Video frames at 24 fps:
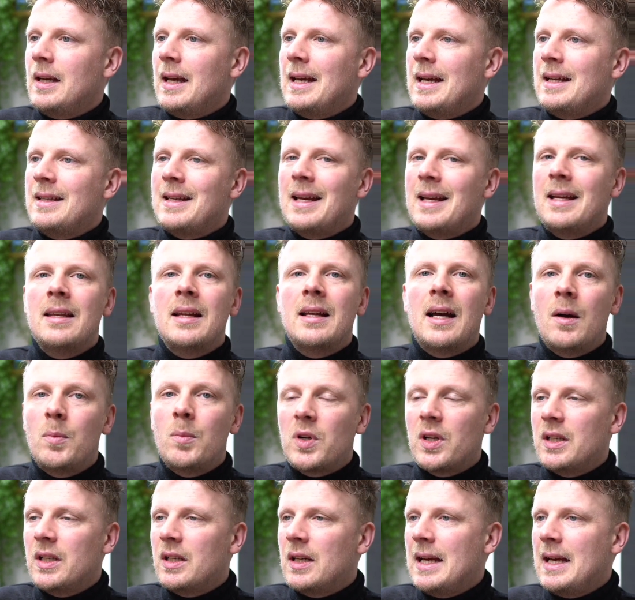And then I'm
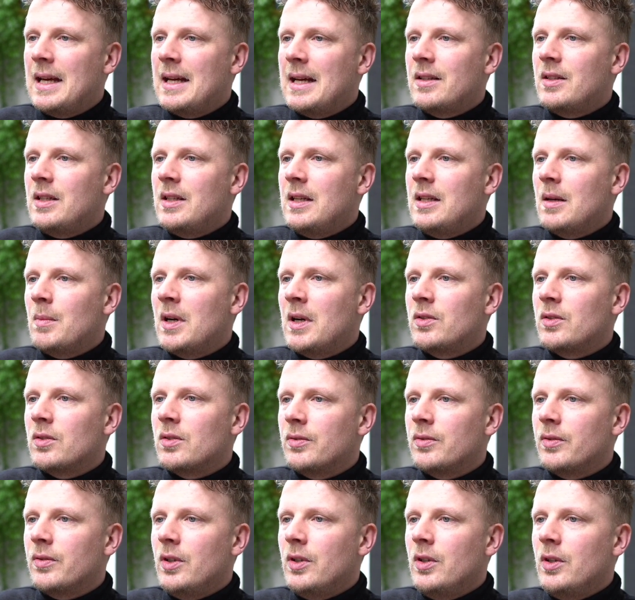going to add the amount
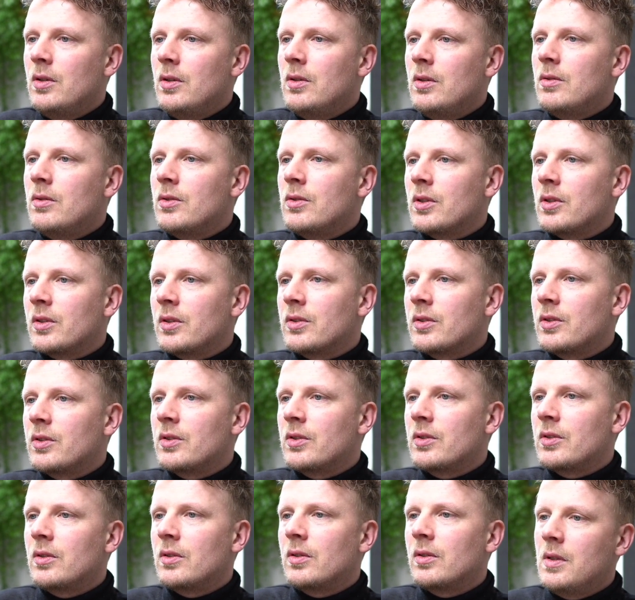of
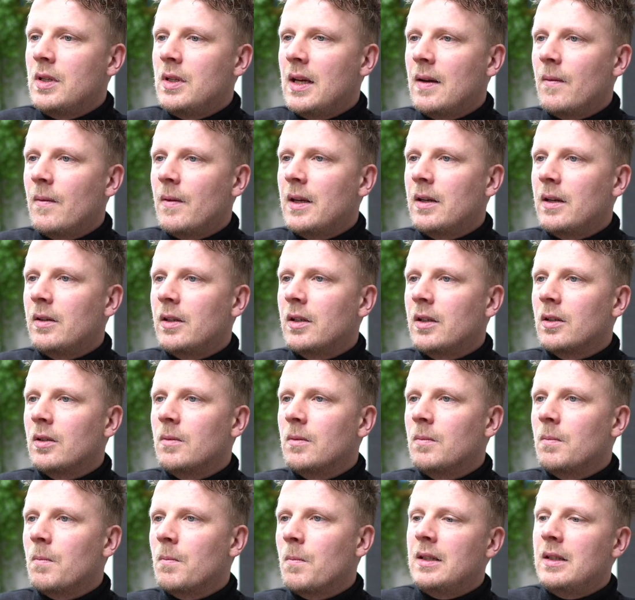users. Yeah, there you go.
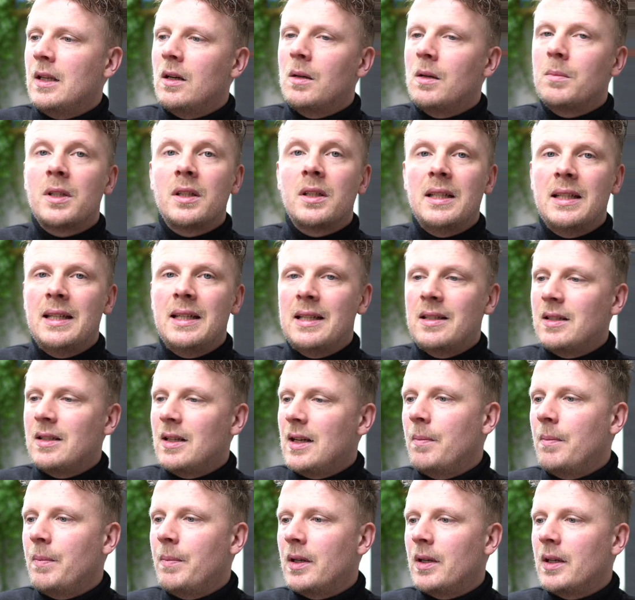Now I'm going to hit
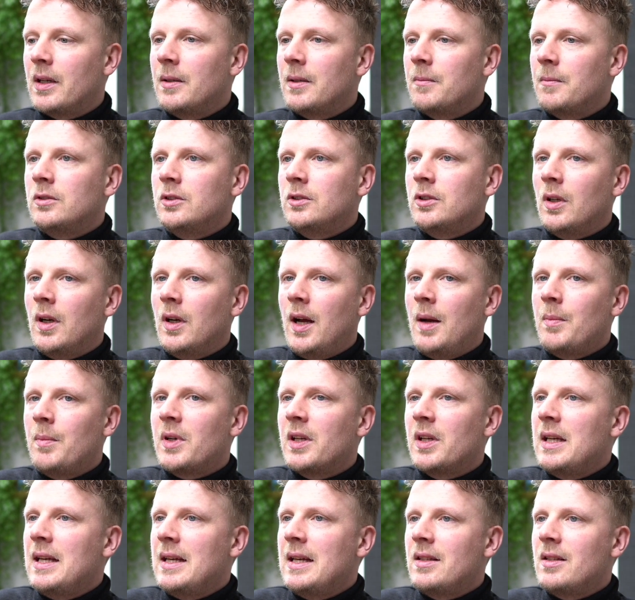apply. So I'm
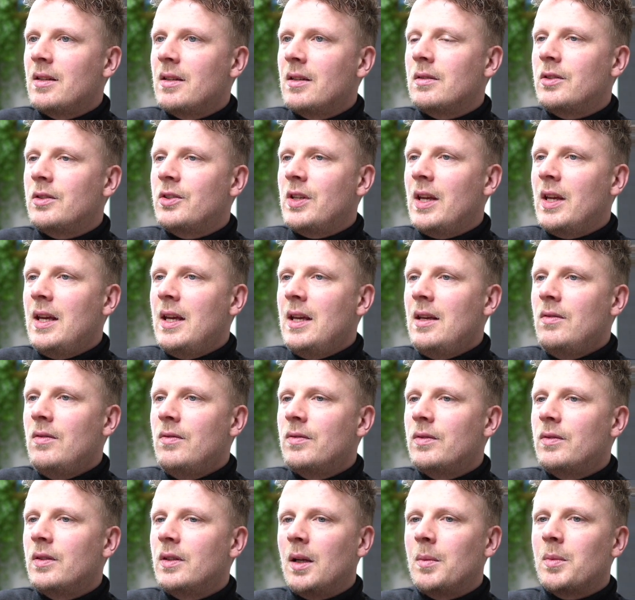going to hit
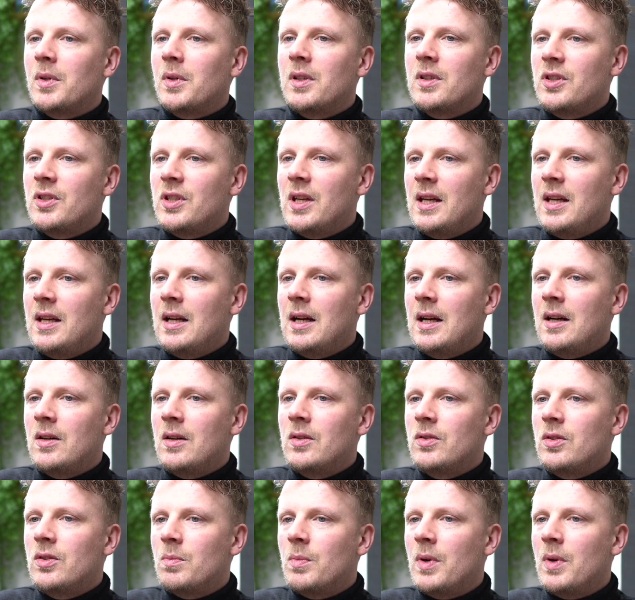save. I'm going to say
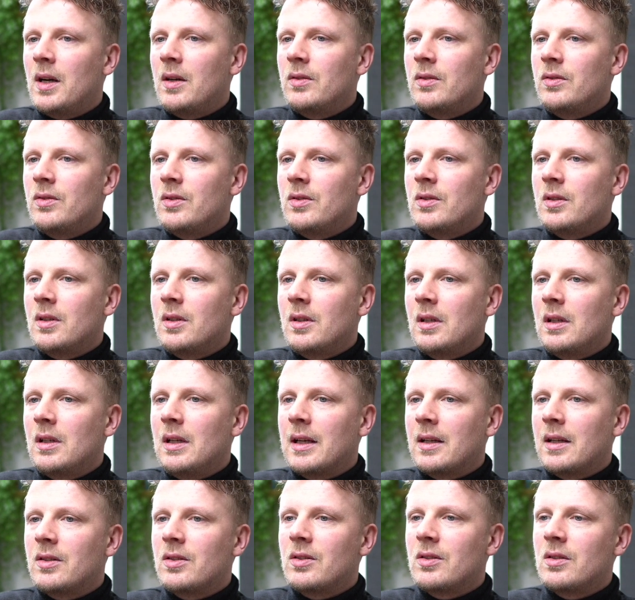outbound
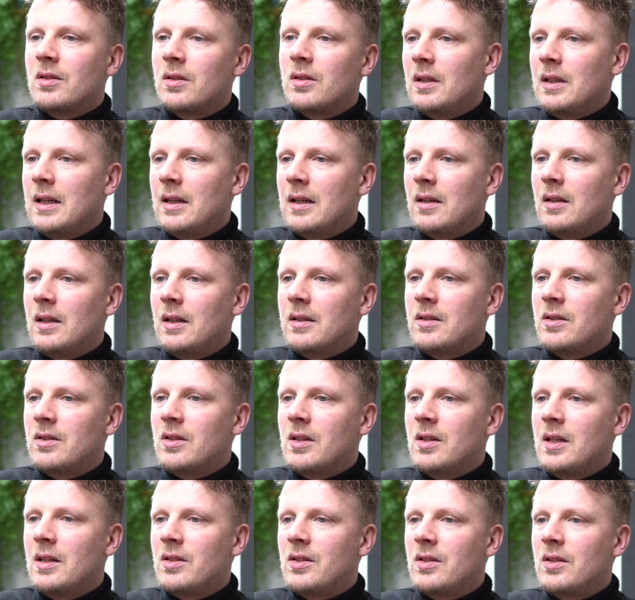clicks. Yeah, let's
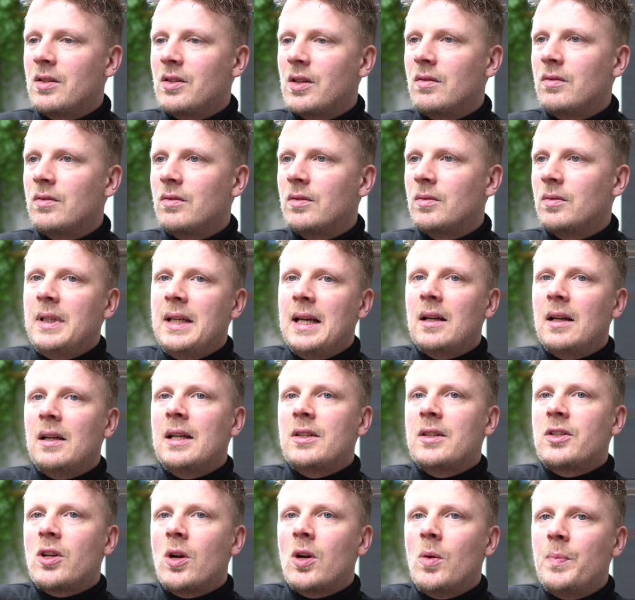hit save. Yeah,
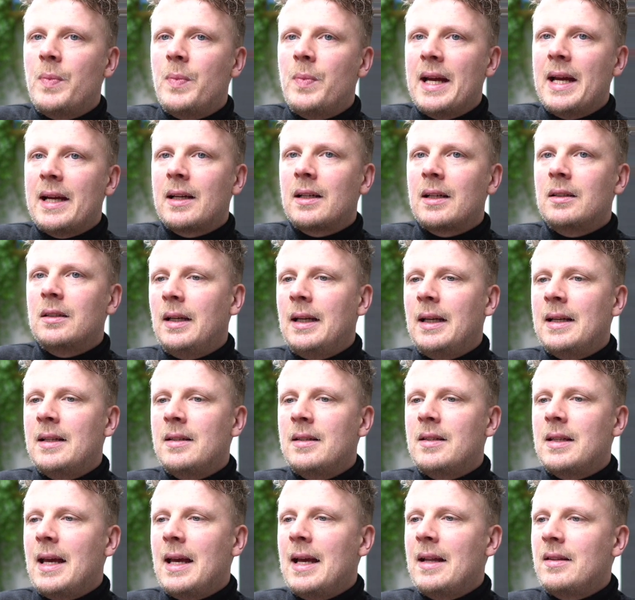let's go back
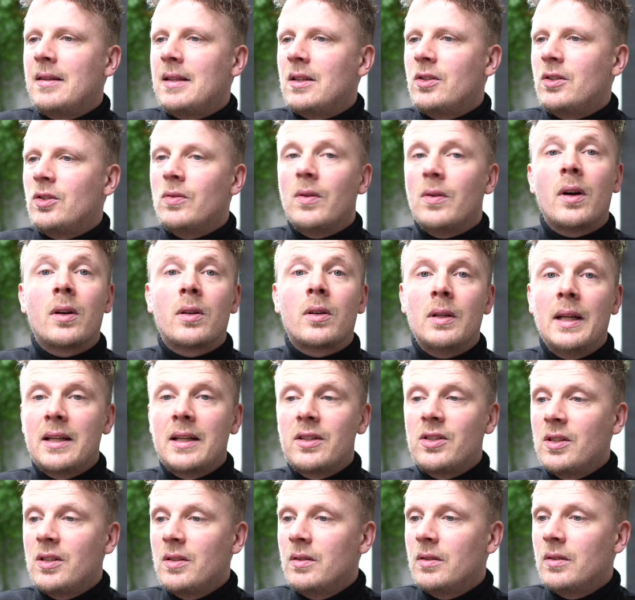and add this to our
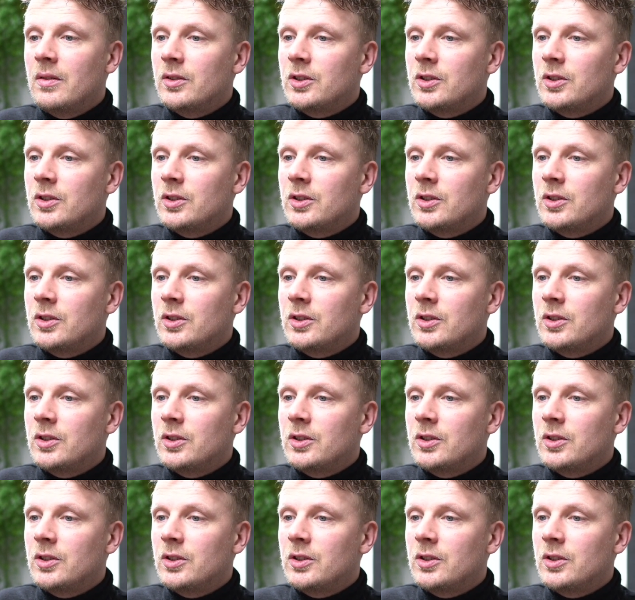collection.